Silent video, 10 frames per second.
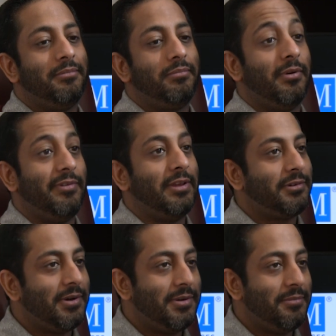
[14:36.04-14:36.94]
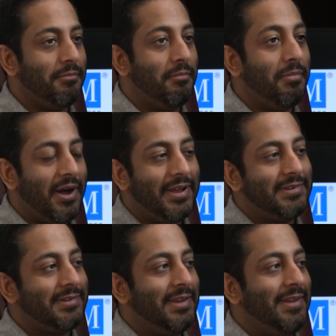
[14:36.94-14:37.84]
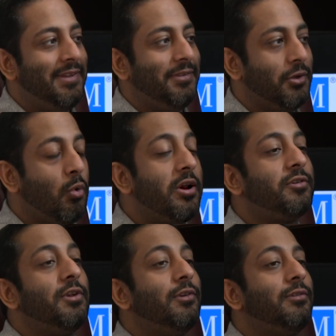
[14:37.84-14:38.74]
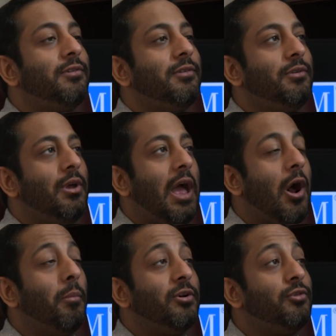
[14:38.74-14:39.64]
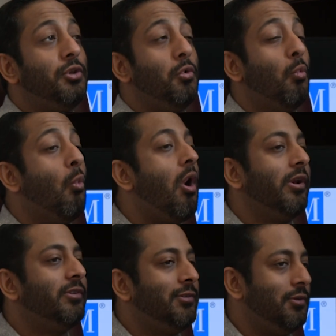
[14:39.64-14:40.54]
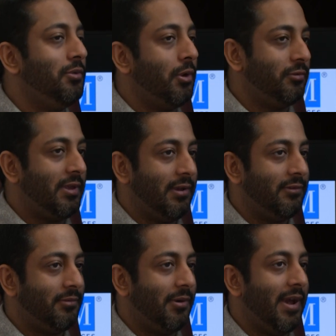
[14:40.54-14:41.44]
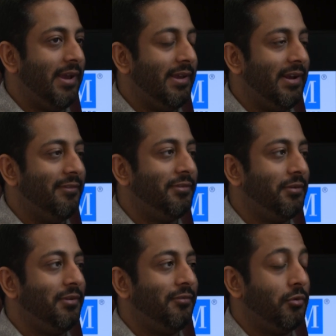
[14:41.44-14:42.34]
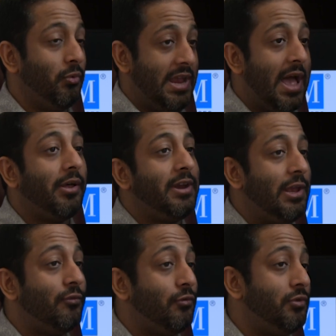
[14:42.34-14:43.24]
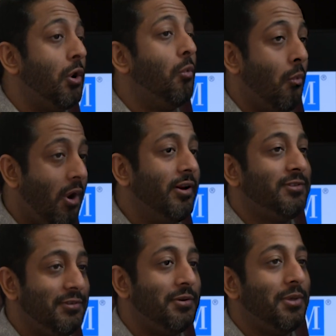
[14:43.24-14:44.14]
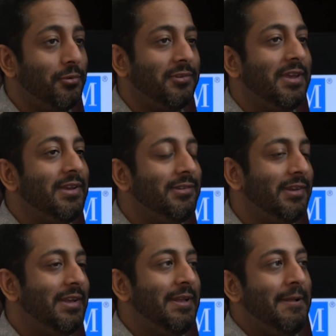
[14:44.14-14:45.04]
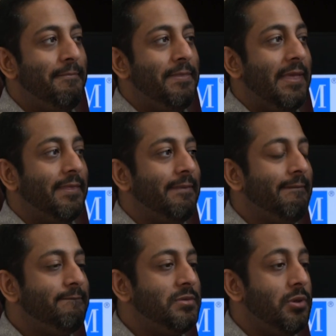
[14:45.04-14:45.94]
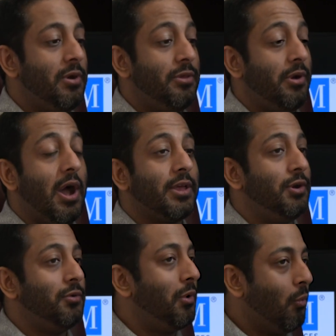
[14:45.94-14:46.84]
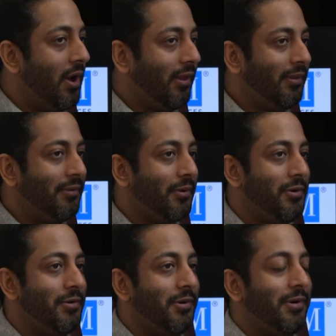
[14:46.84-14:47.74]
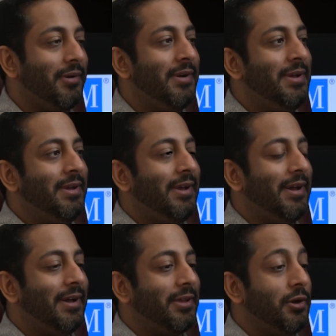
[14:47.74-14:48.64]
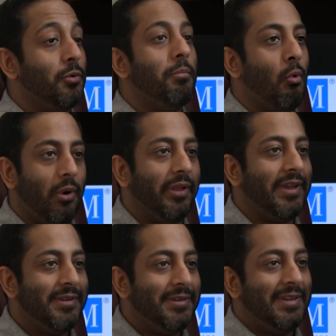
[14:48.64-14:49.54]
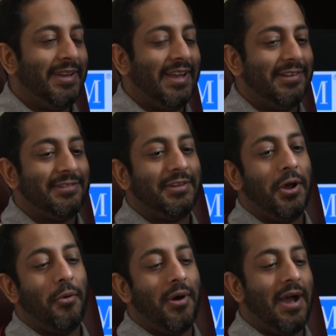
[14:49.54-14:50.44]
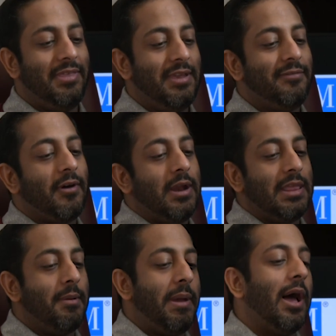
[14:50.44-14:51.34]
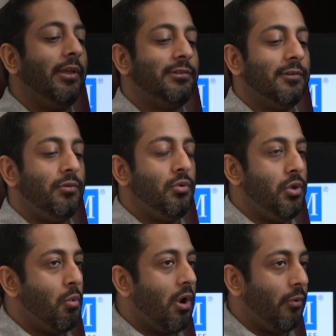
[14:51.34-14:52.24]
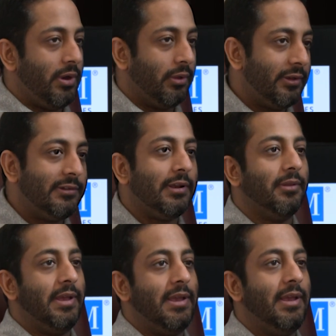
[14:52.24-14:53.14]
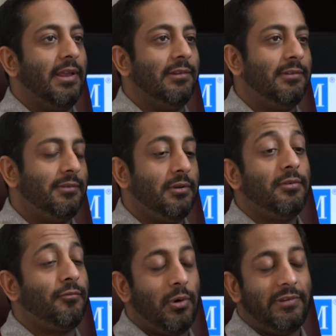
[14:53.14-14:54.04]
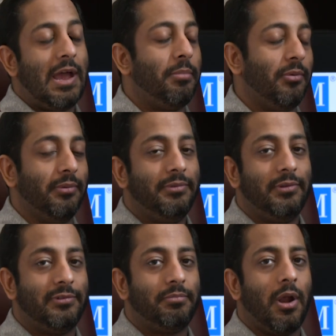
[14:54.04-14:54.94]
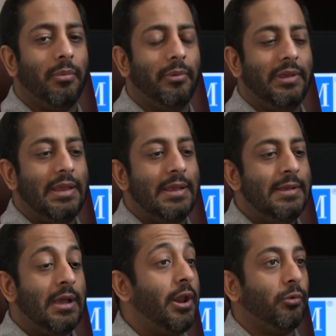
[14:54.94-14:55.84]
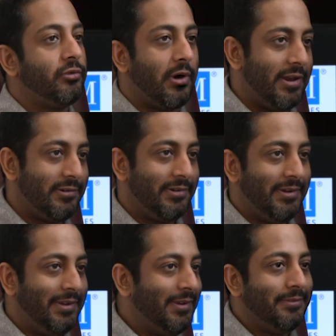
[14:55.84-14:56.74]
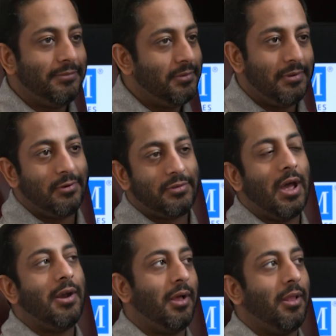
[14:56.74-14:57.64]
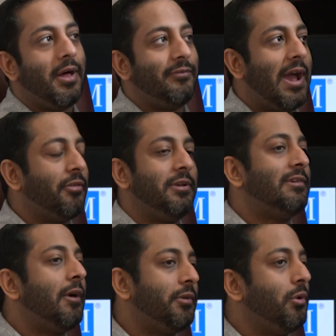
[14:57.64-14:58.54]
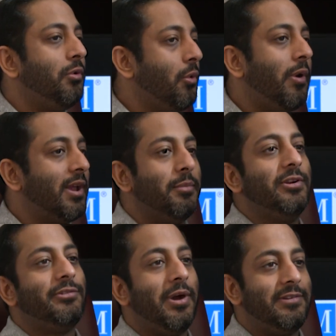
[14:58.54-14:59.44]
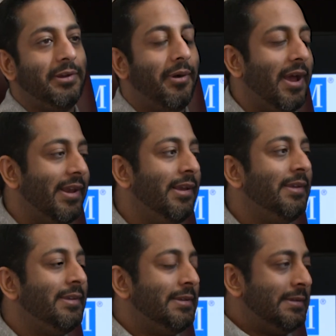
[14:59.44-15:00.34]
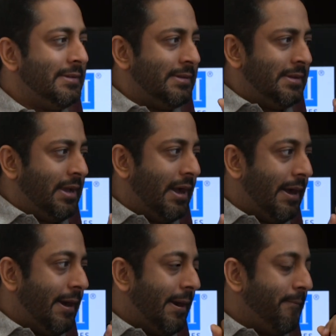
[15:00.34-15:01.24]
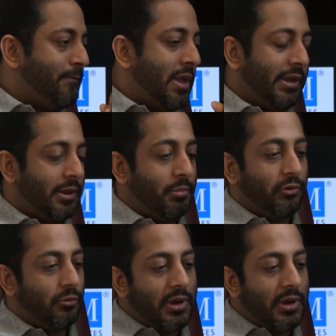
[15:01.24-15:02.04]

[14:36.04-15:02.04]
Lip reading: professor. But the question is, how much do you want to do those things, right? And if the reality is you don't want to do those things, then you're either not going to do it well or you're going to do it poorly. And so I think finding that balance of who you are realistically, and for example, I don't stretch. There's not a lot of athletes out there who don't recommend stretching, right? It can boost